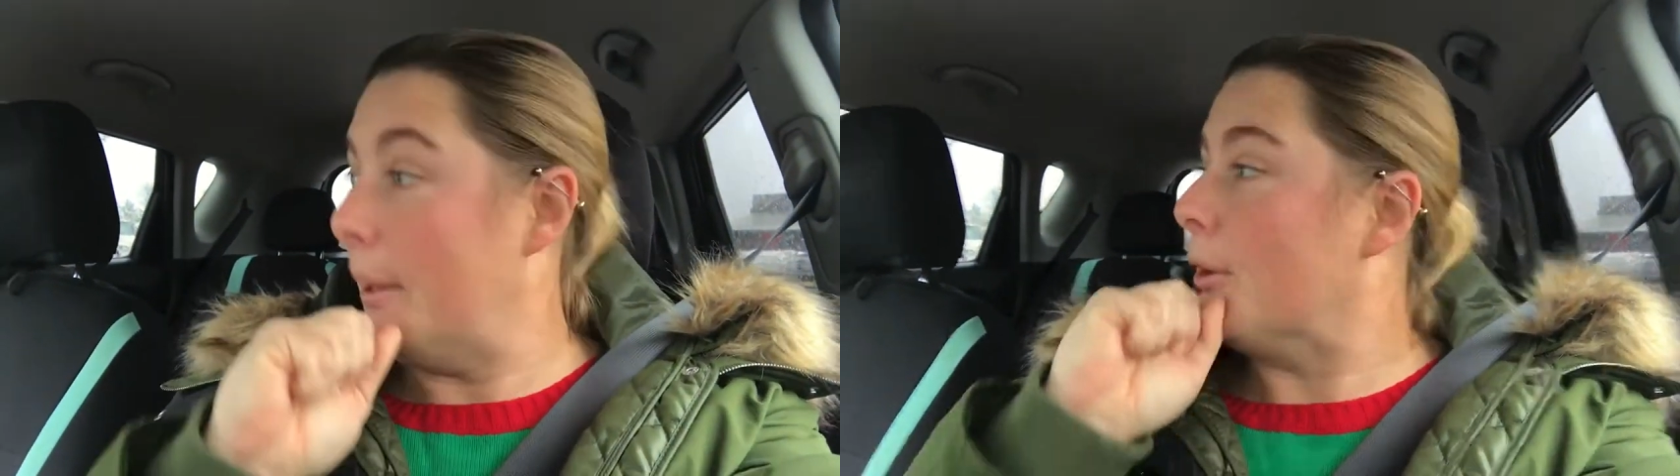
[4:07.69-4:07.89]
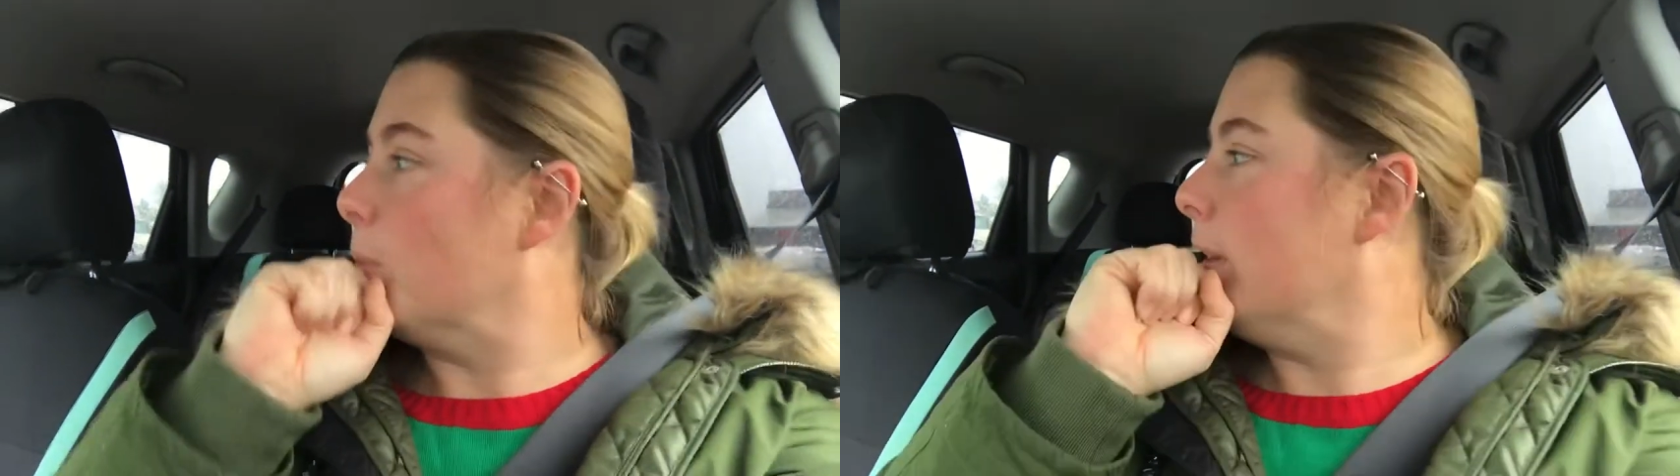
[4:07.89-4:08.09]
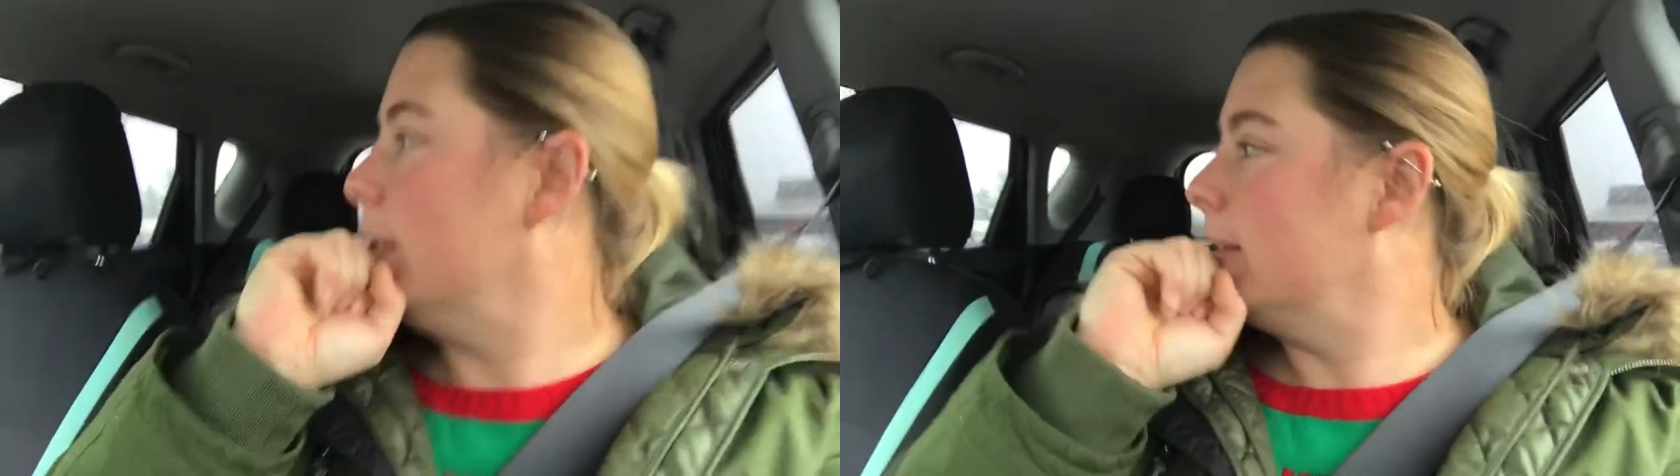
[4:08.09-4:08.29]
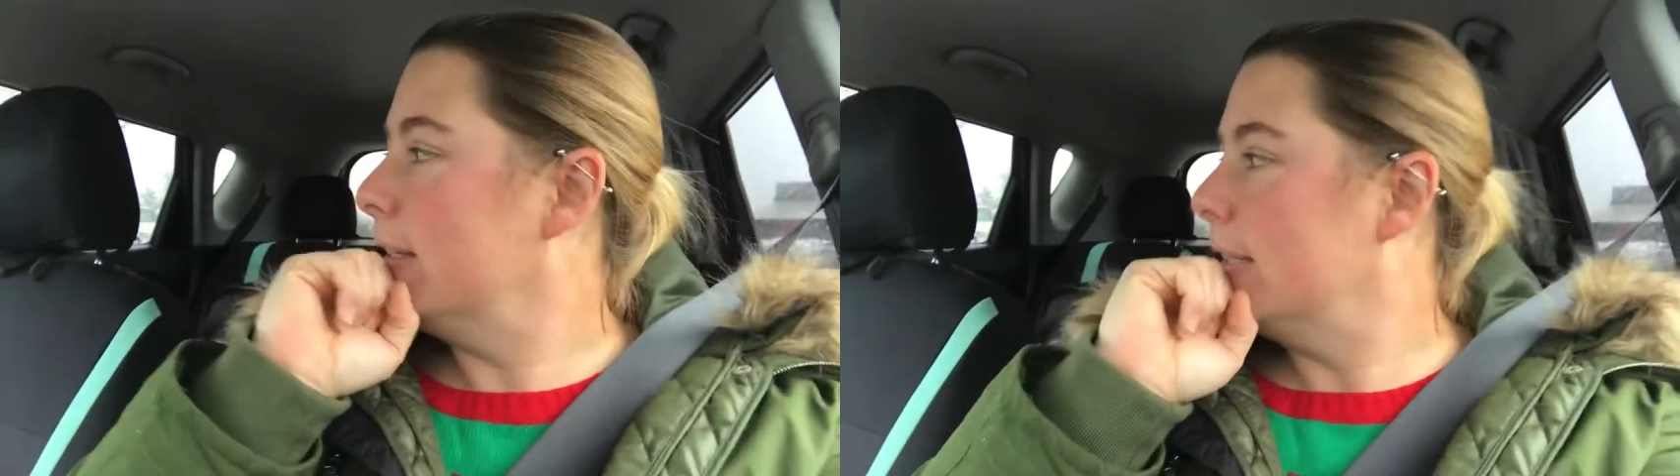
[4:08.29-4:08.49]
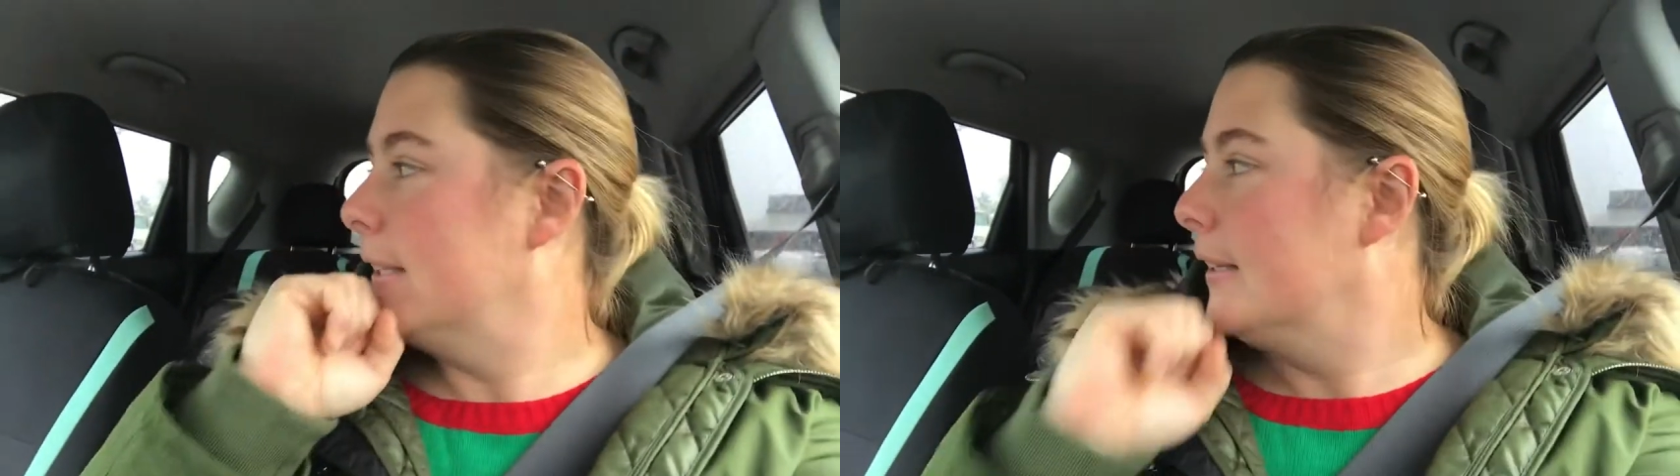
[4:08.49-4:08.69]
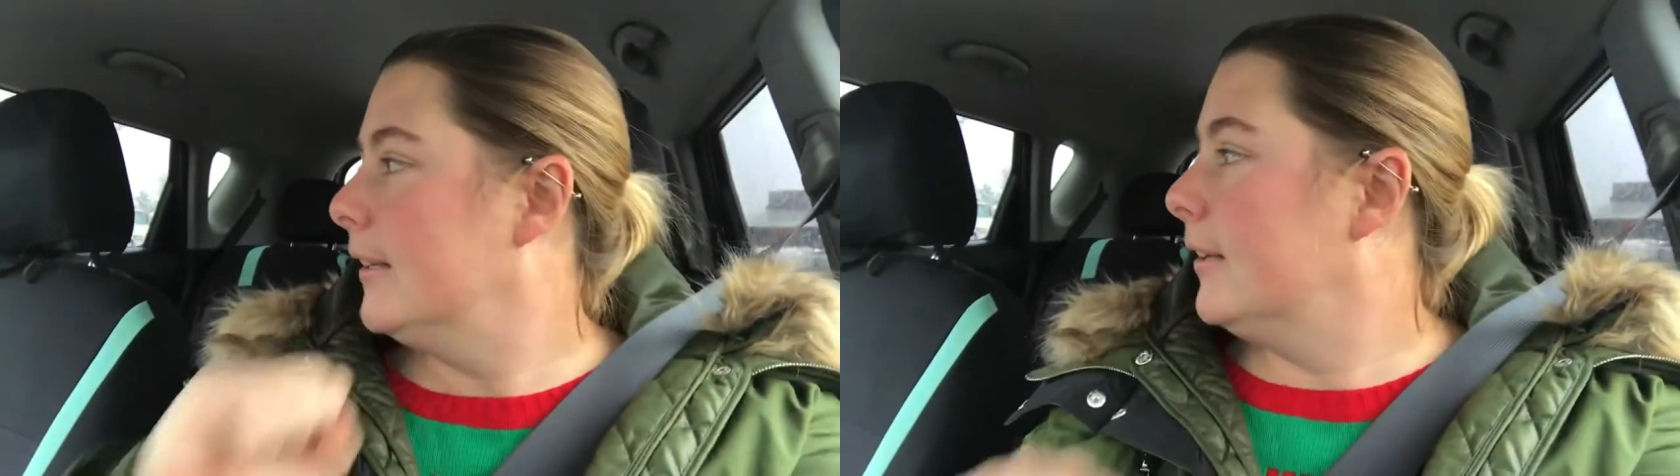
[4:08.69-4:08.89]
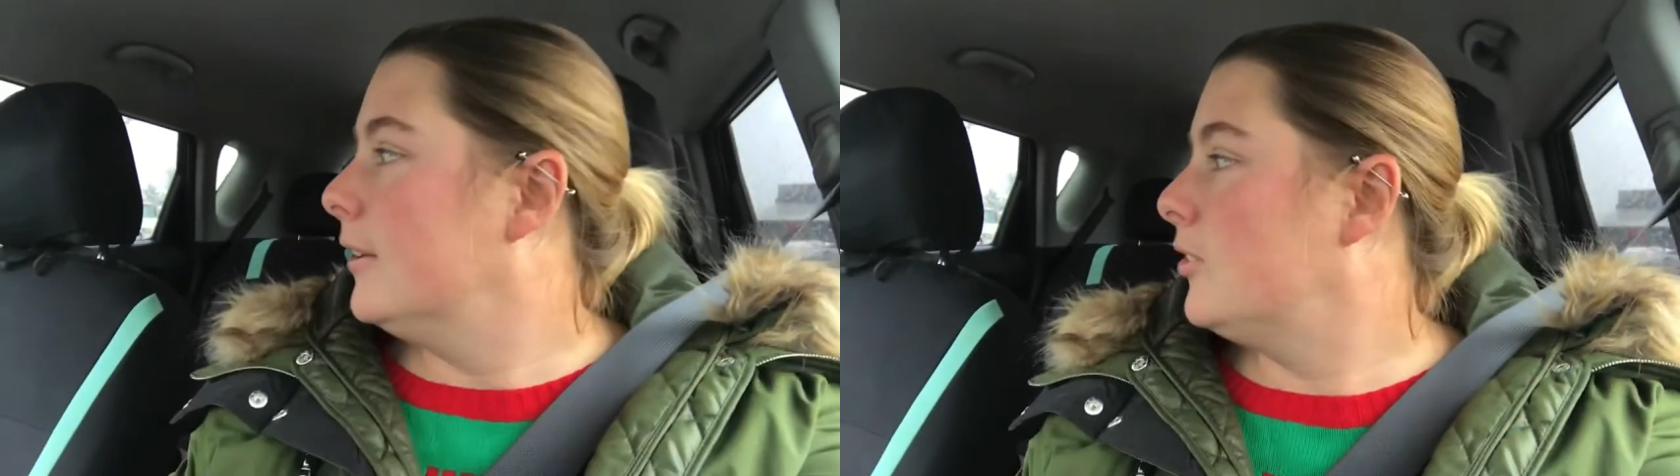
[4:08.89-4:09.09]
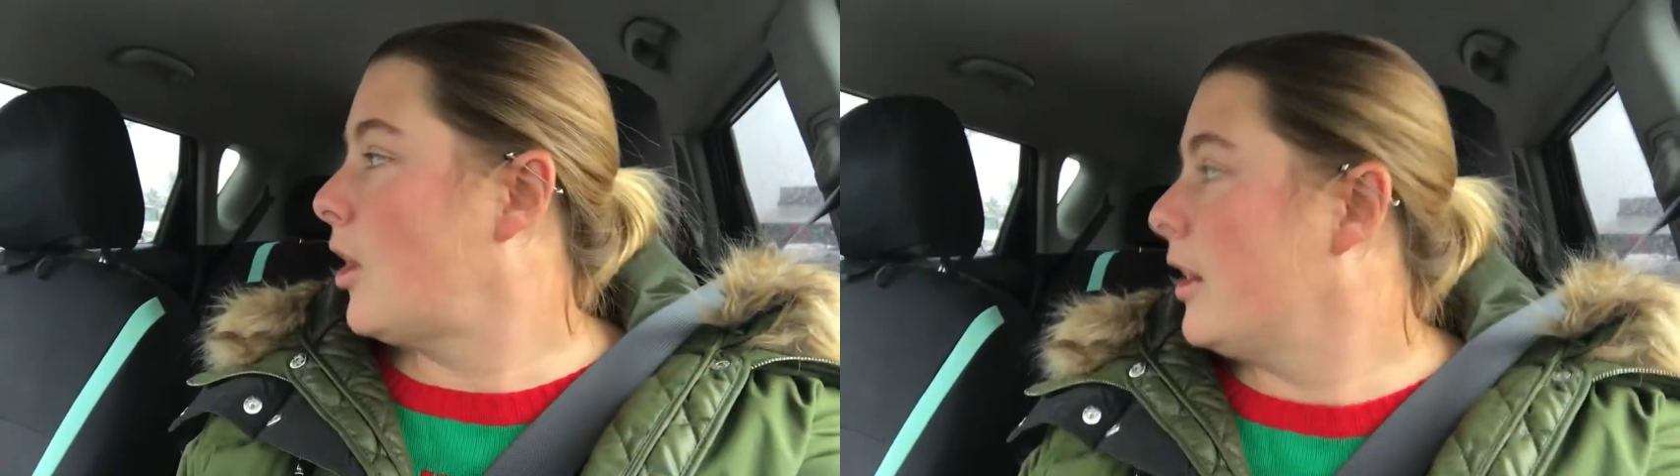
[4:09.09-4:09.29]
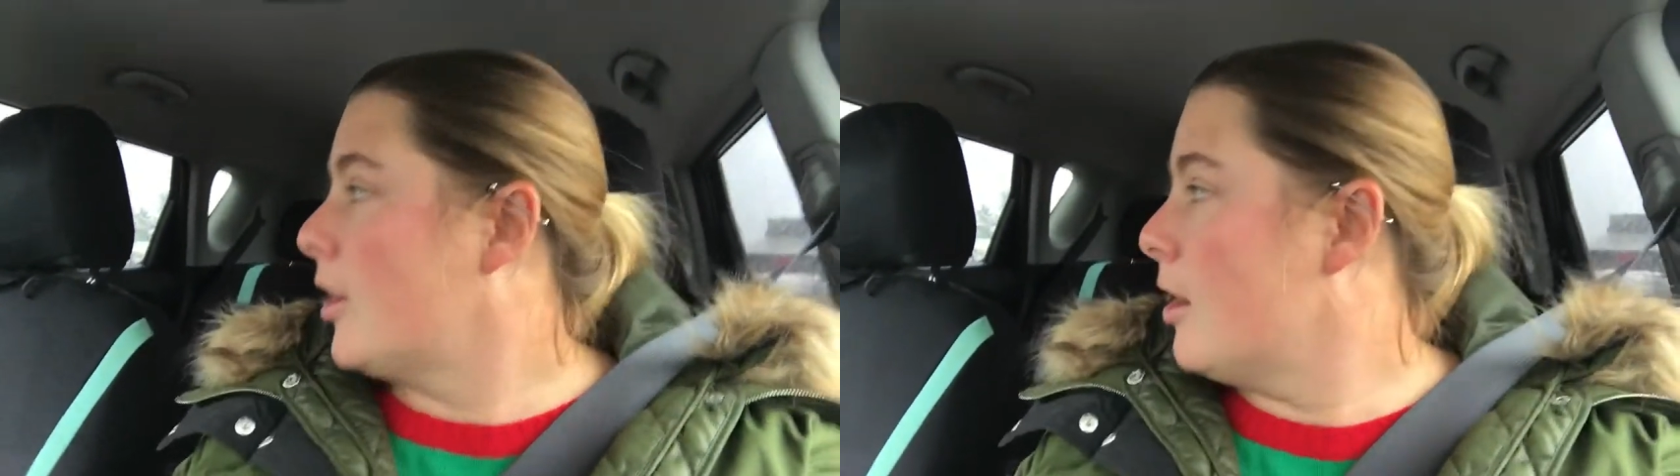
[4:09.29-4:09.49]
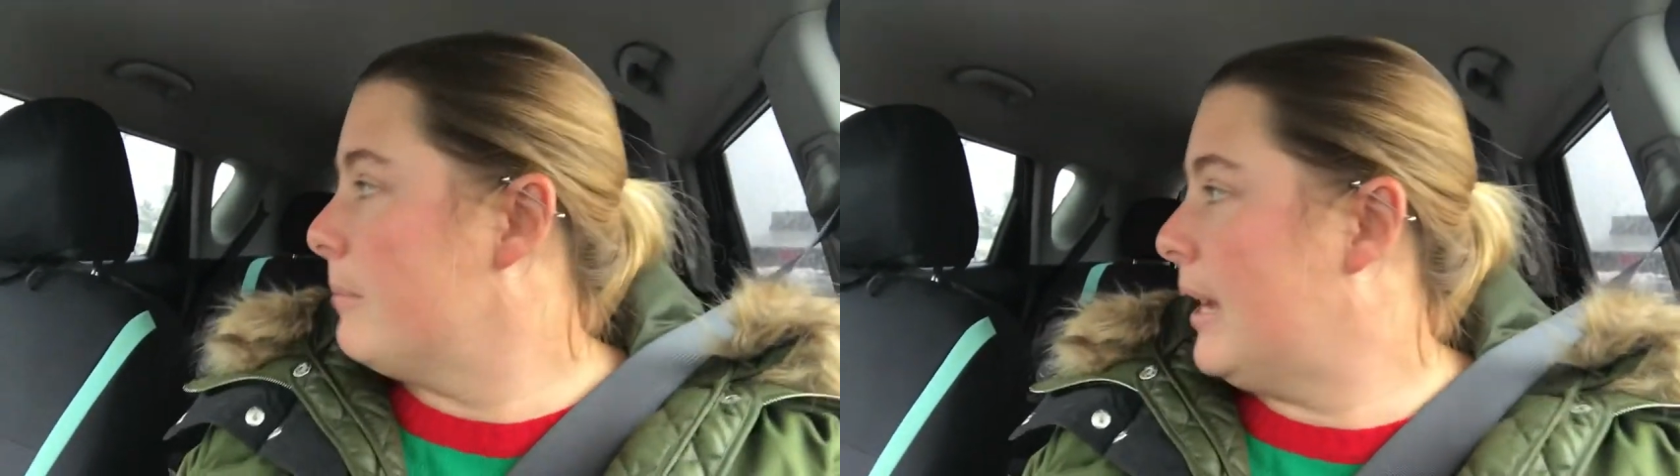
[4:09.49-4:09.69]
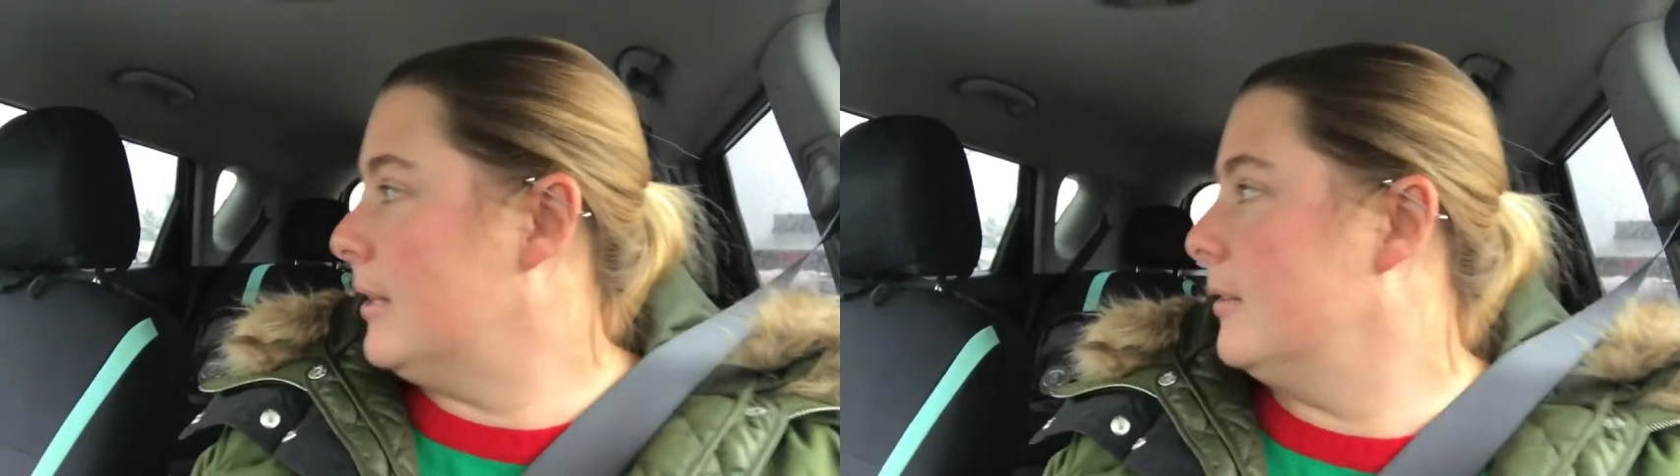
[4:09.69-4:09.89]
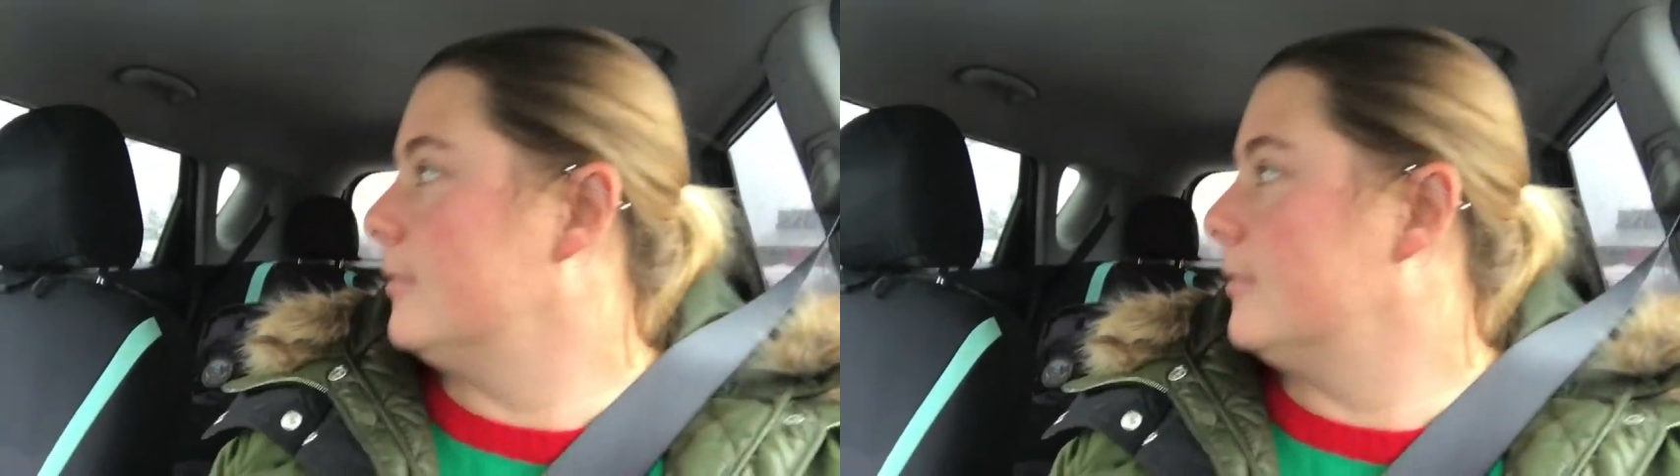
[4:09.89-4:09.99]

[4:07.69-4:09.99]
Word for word: paranoid. Sorry, Cartman.